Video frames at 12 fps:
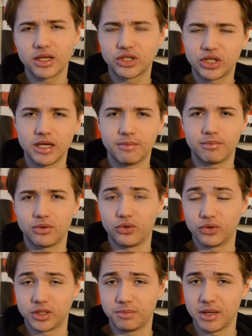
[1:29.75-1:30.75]
cheap
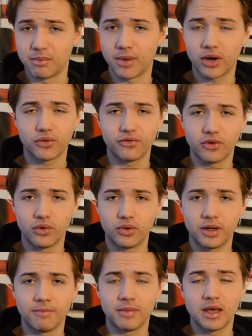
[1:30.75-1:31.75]
USB microphone
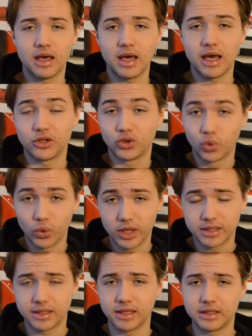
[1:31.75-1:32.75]
and
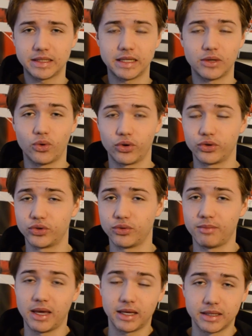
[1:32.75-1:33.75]
tweaked it in order to
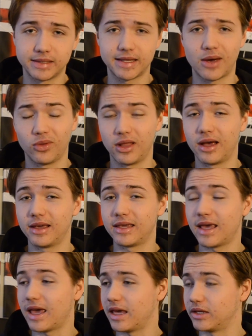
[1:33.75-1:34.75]
make it sound like
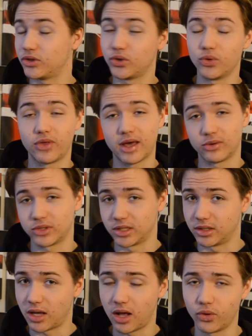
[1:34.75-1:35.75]
a
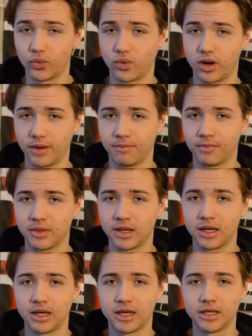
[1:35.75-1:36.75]
$2,000 one.
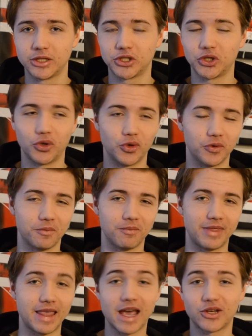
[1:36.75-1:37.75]
So
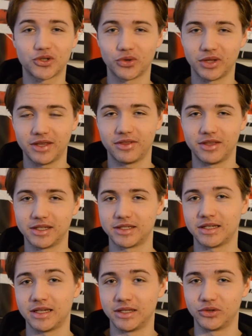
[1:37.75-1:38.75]
naturally this
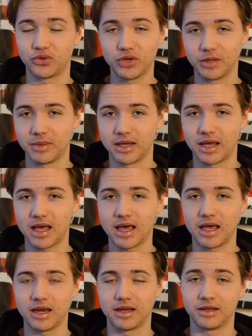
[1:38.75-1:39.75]
intrigued me
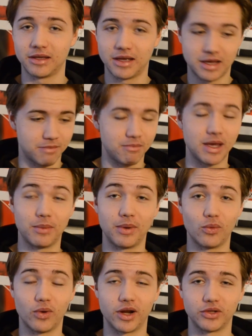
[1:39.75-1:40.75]
and made me
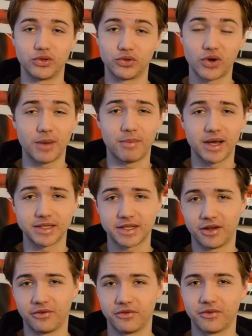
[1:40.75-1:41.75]
want to try it
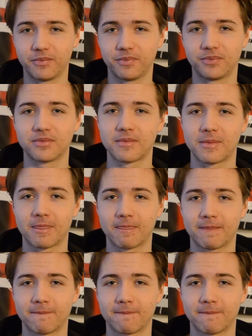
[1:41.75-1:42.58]
myself. A friend of mine